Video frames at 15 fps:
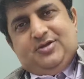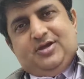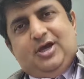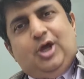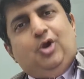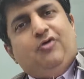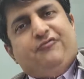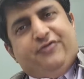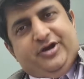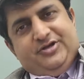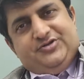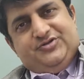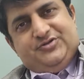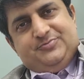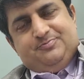Hello
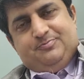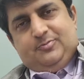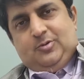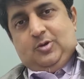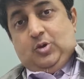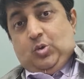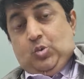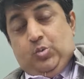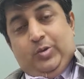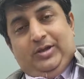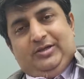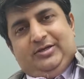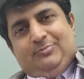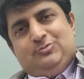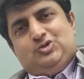friends,
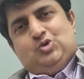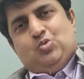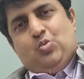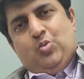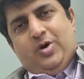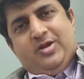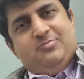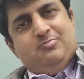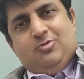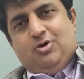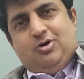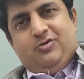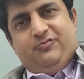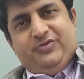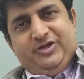welcome to one
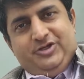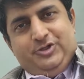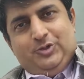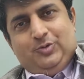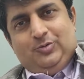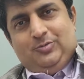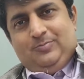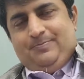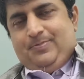more video